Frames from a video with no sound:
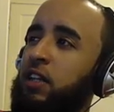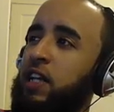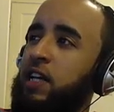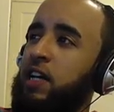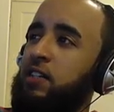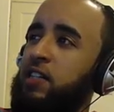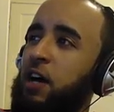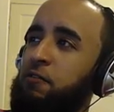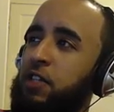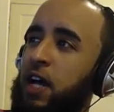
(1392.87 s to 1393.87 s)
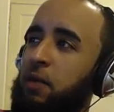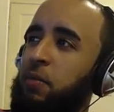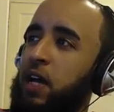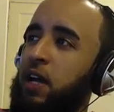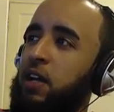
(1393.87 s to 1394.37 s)
that Southside
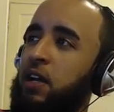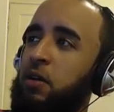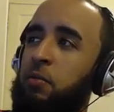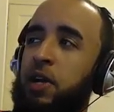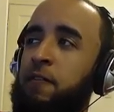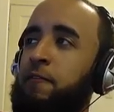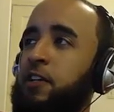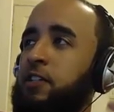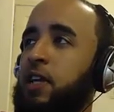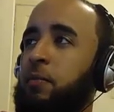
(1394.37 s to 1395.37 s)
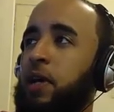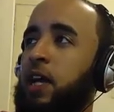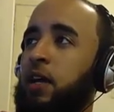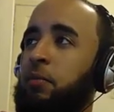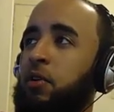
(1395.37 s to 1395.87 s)
made. But I'm finna skip
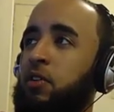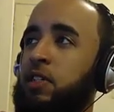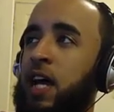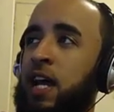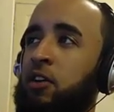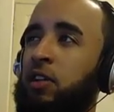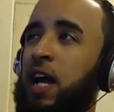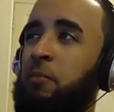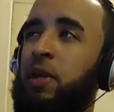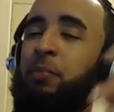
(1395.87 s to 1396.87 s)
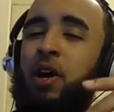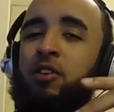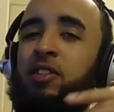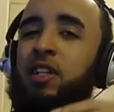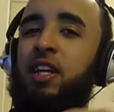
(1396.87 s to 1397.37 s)
ahead, bro, because I ain't gonna lie. Me
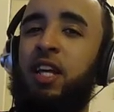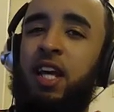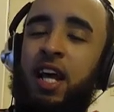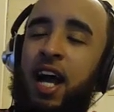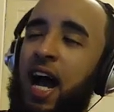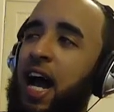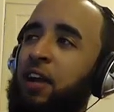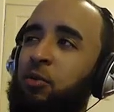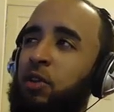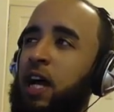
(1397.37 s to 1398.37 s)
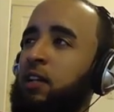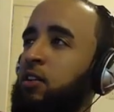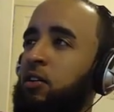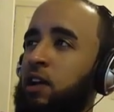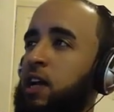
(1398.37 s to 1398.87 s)
personally, I don't like
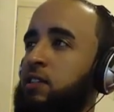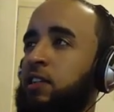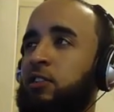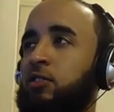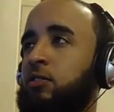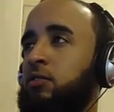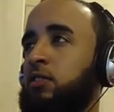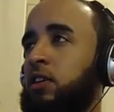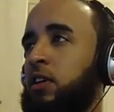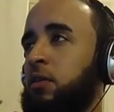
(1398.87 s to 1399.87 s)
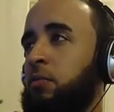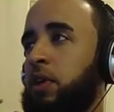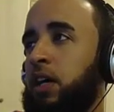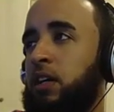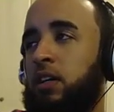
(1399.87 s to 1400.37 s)
long ass intros.
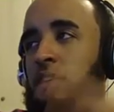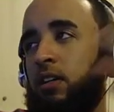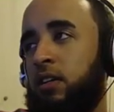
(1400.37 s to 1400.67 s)
But